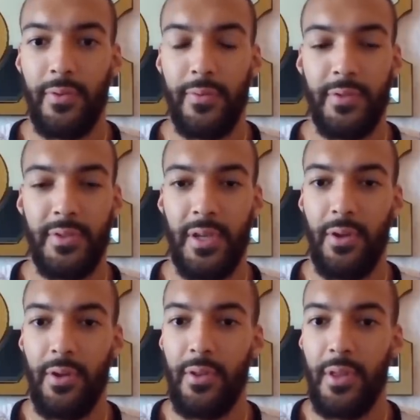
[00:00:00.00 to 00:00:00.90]
for a
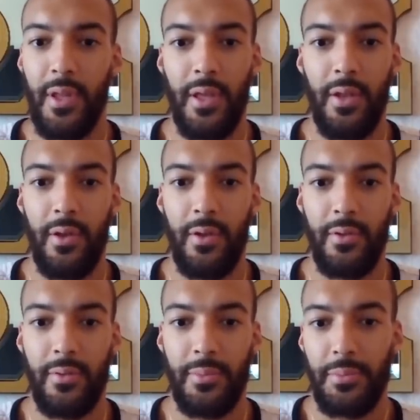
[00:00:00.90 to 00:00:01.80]
second, and then
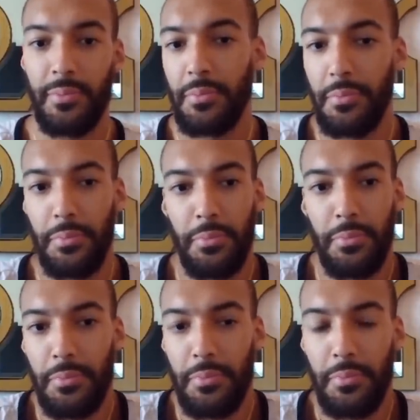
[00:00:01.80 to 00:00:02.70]

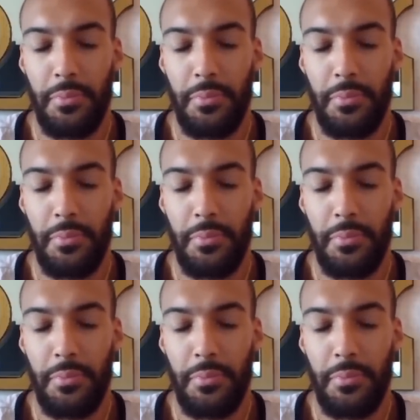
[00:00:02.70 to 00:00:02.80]
uh,